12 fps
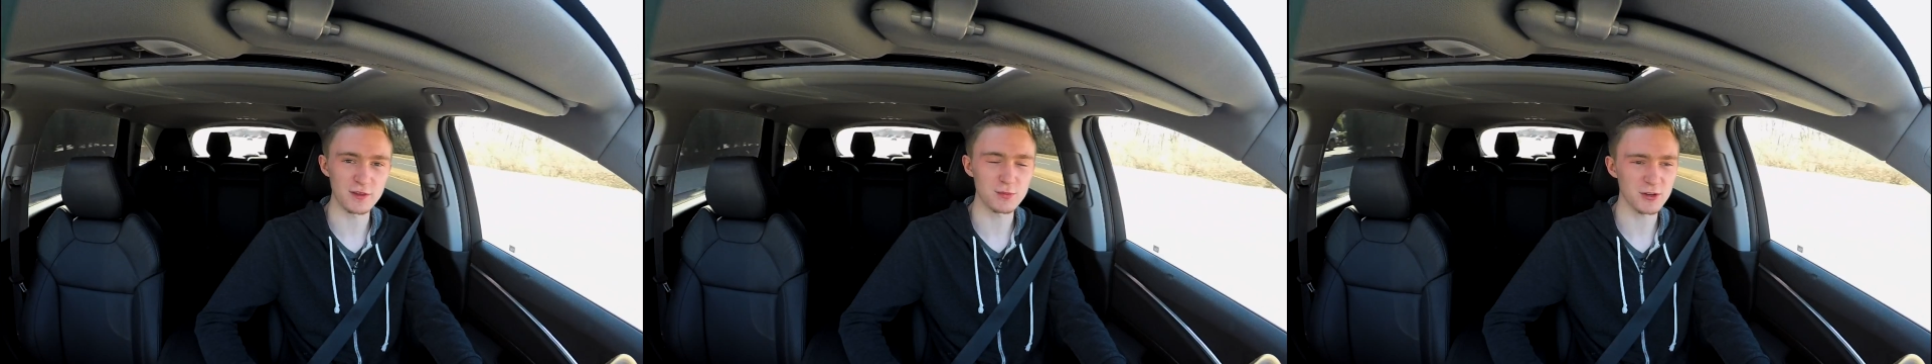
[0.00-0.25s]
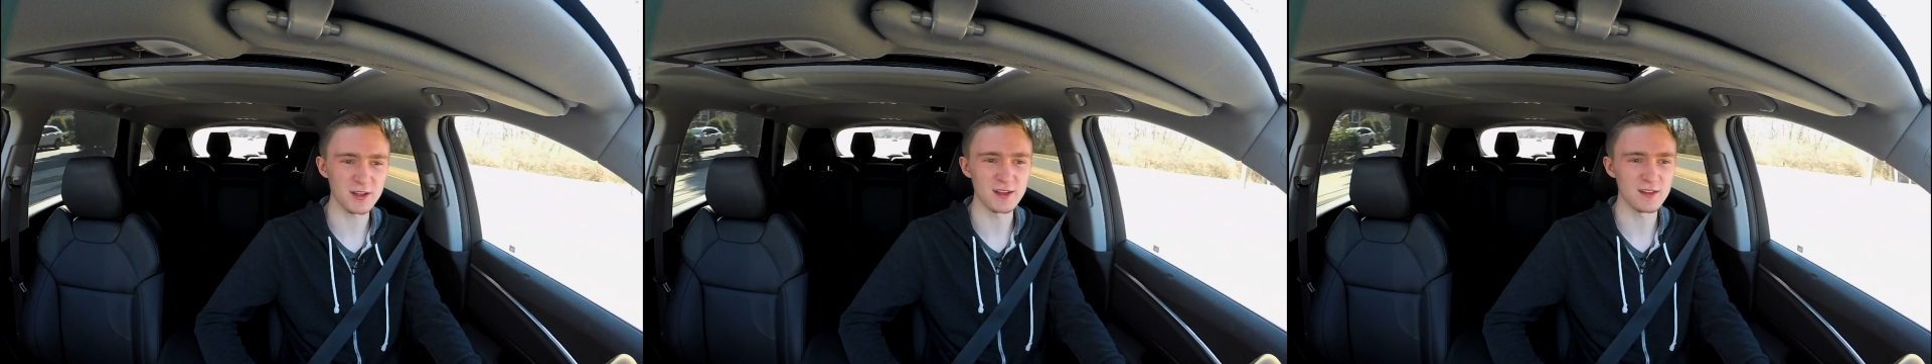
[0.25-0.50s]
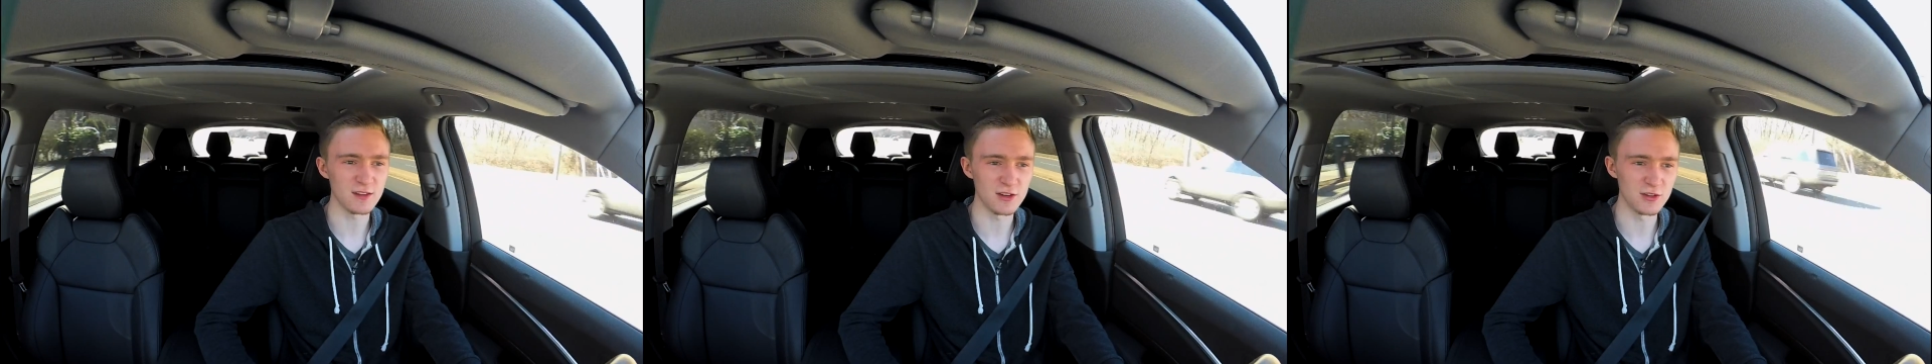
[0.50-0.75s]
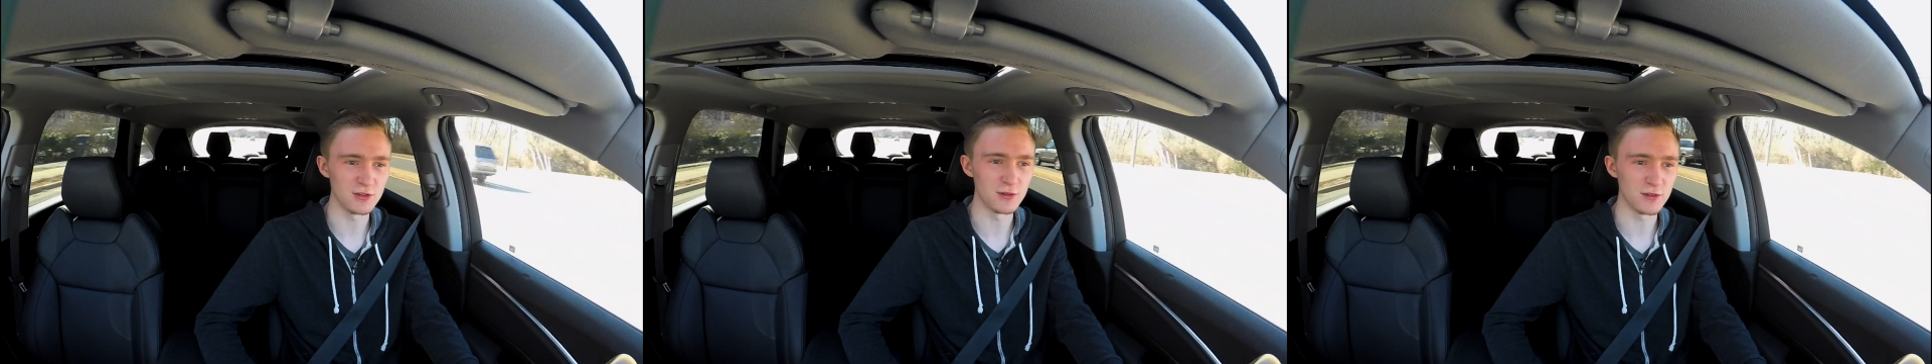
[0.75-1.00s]
It's pretty easy to
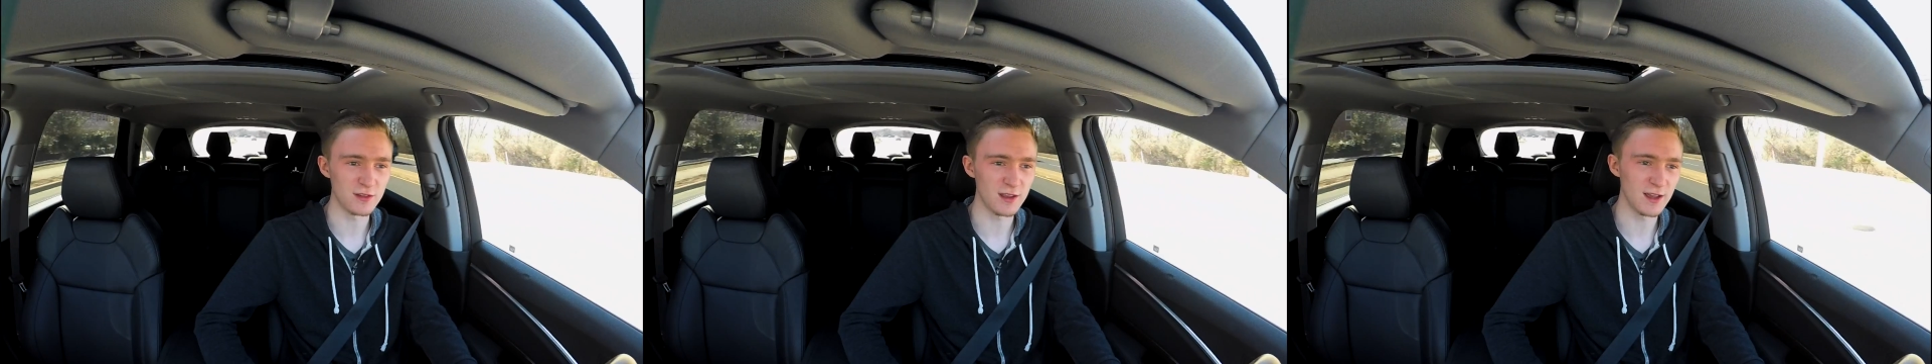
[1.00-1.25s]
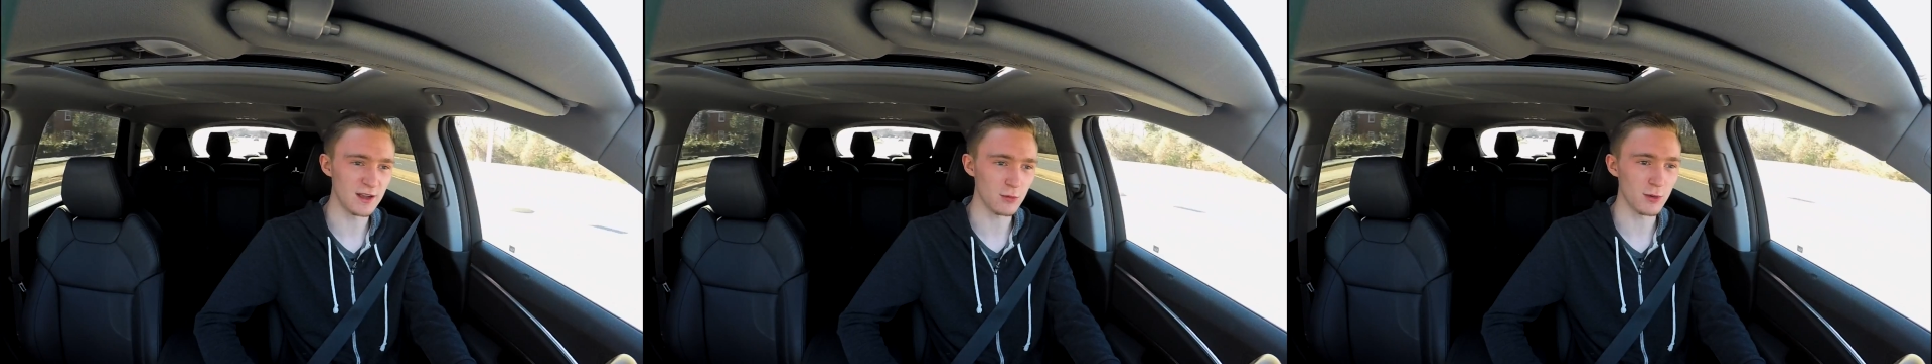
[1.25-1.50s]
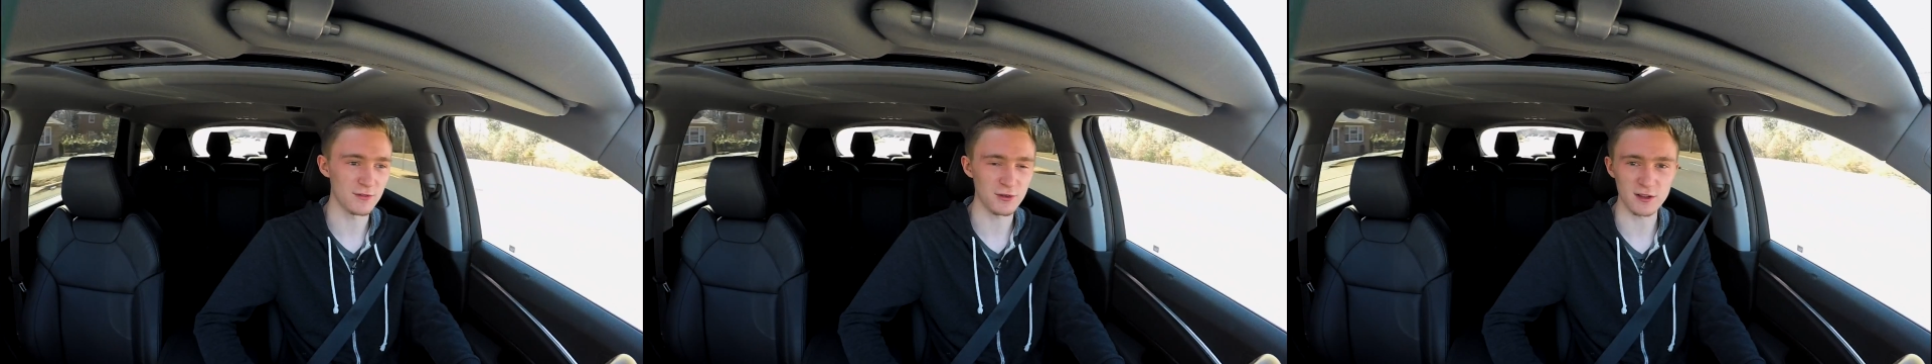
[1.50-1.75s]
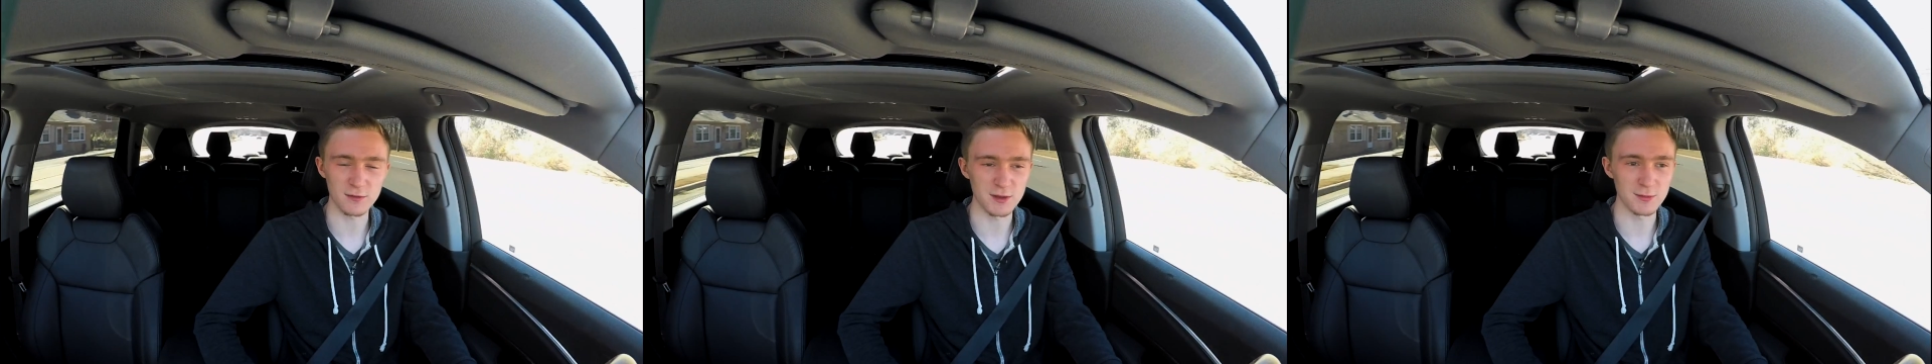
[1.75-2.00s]
use, and quite
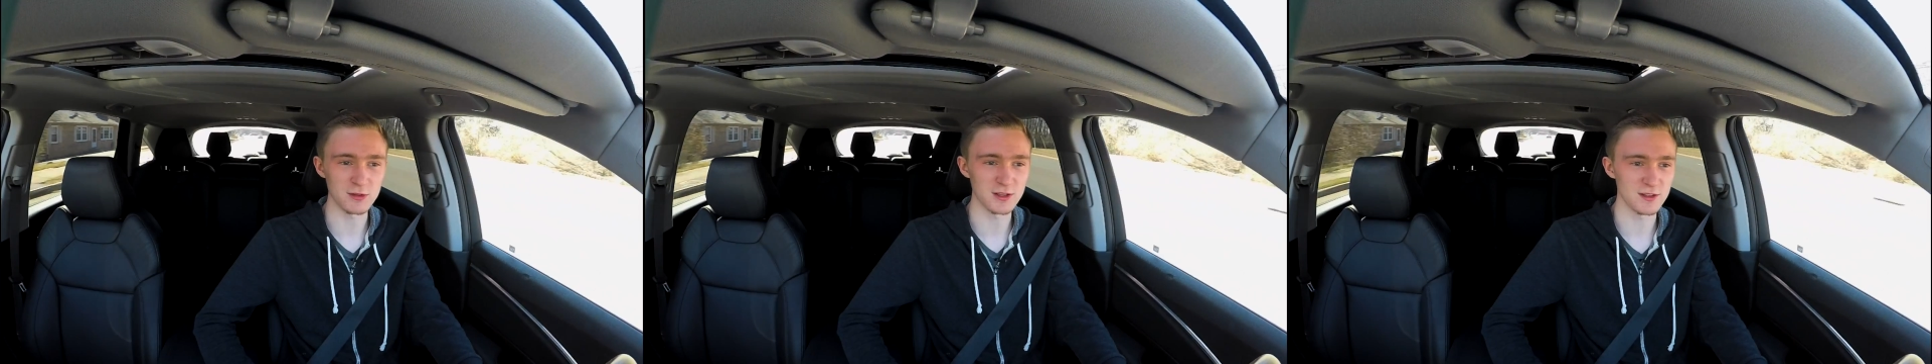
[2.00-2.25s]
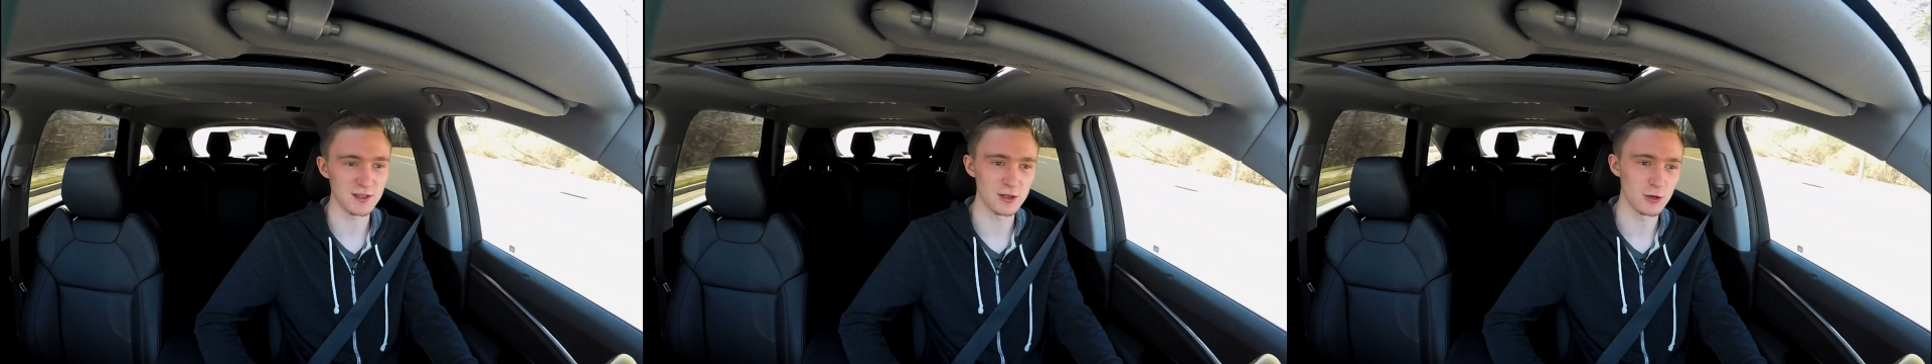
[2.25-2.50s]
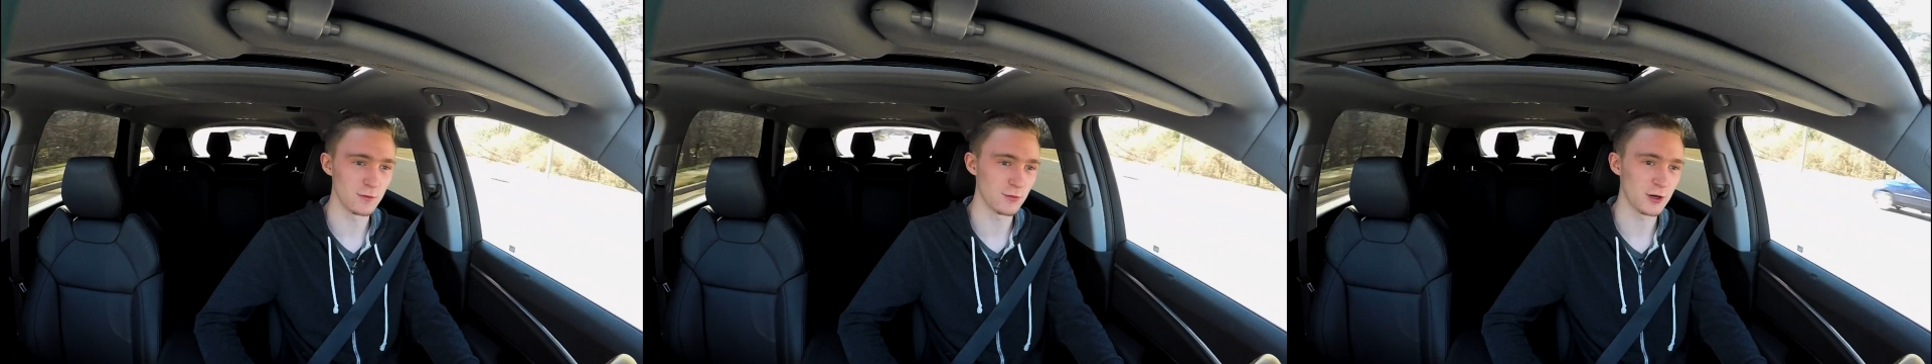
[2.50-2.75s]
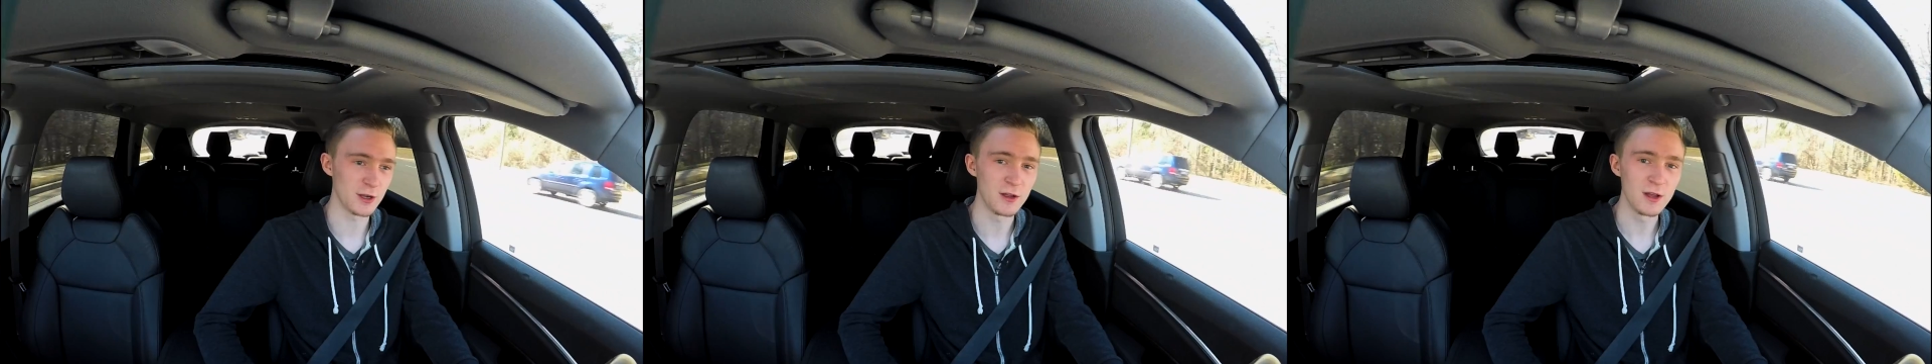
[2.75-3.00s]
frankly, people need to get
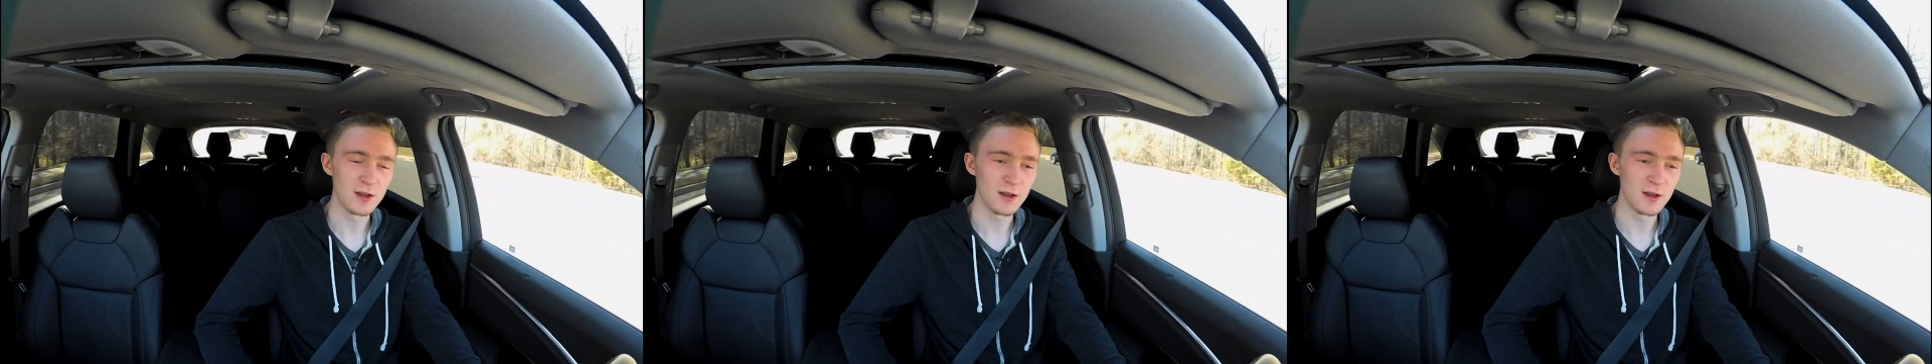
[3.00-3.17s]
over it.